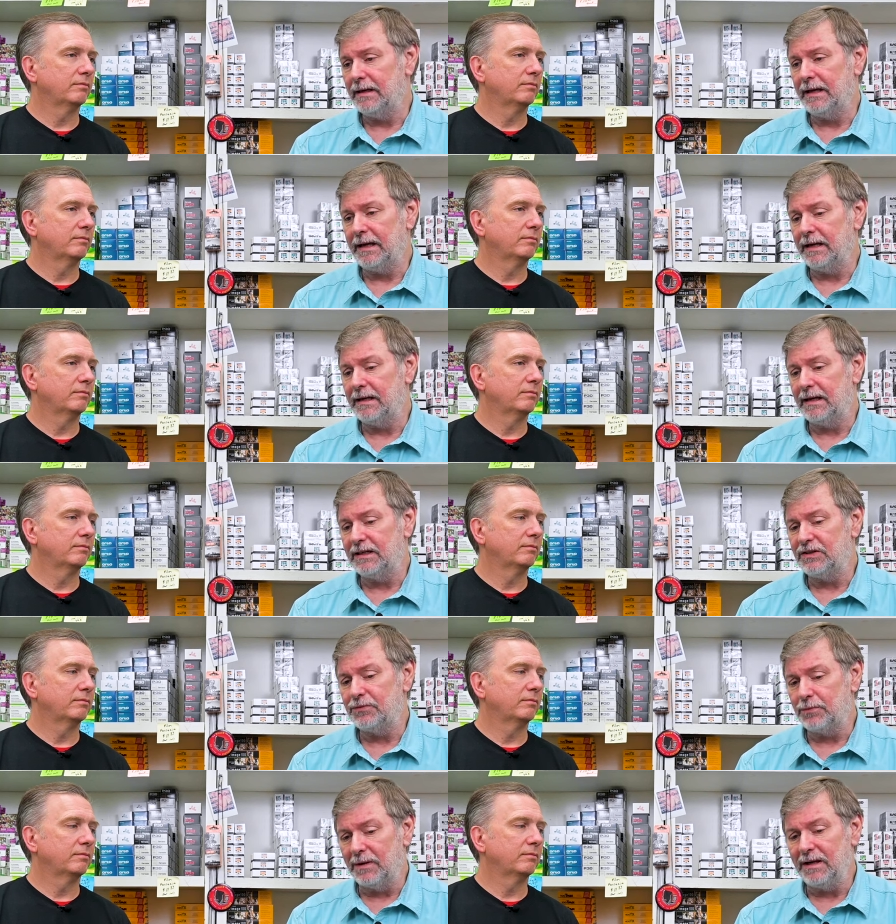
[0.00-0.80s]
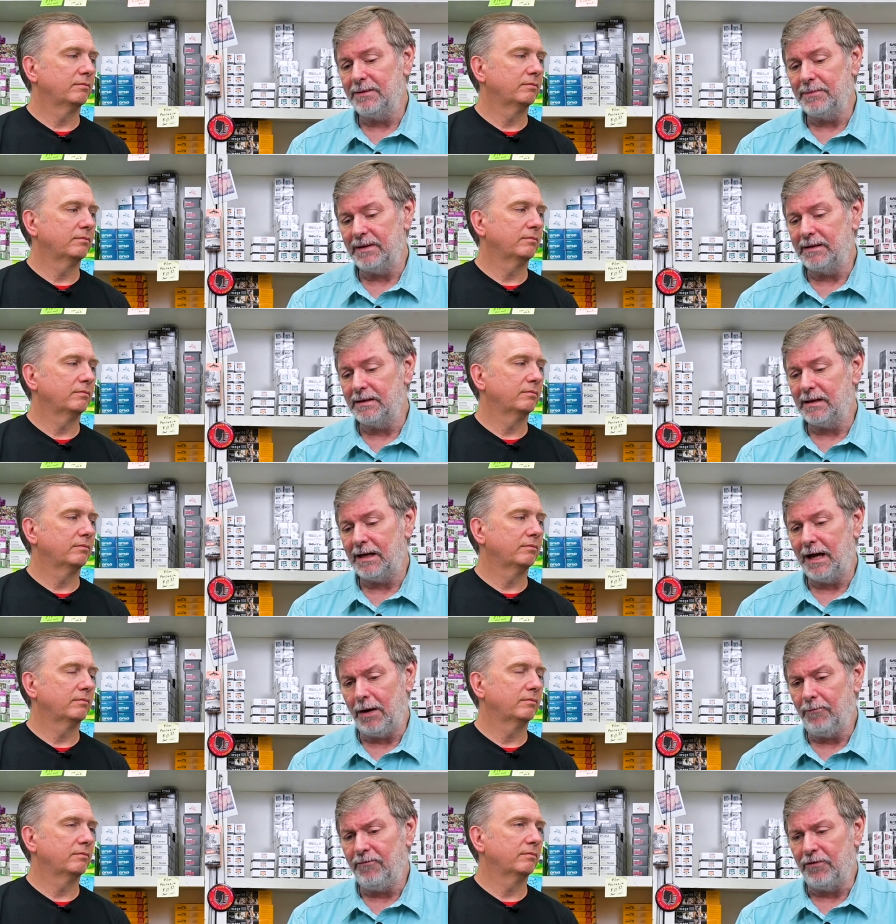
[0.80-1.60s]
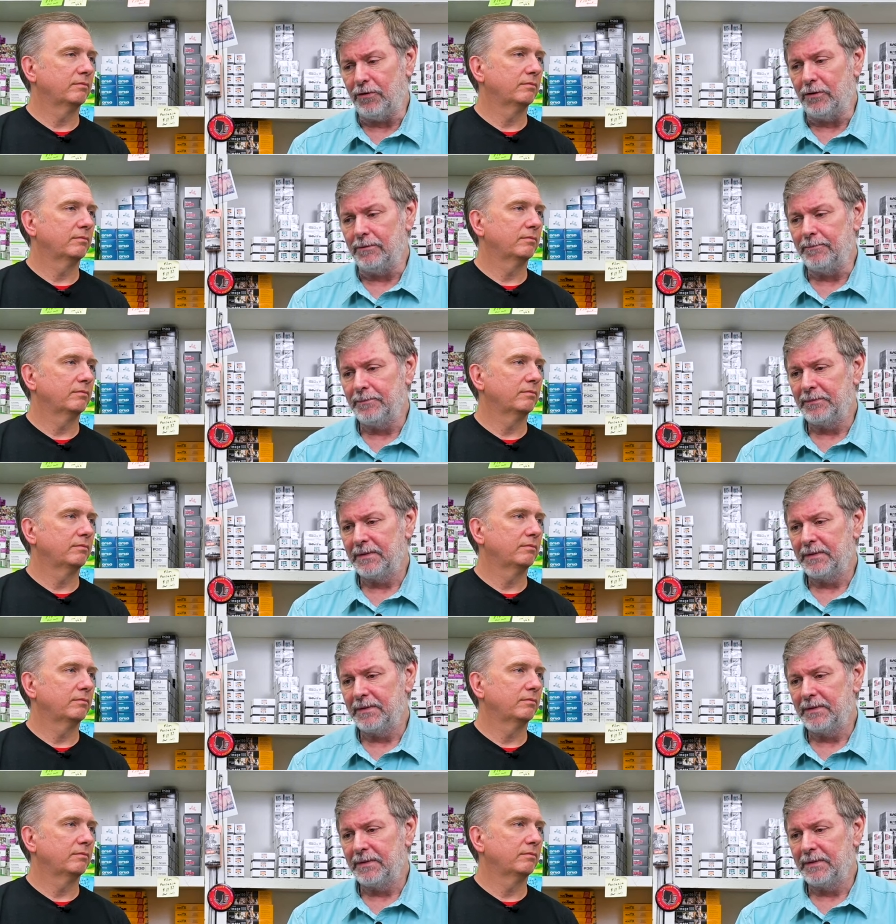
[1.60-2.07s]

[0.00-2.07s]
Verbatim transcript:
Speaker 1: And it's really been helpful.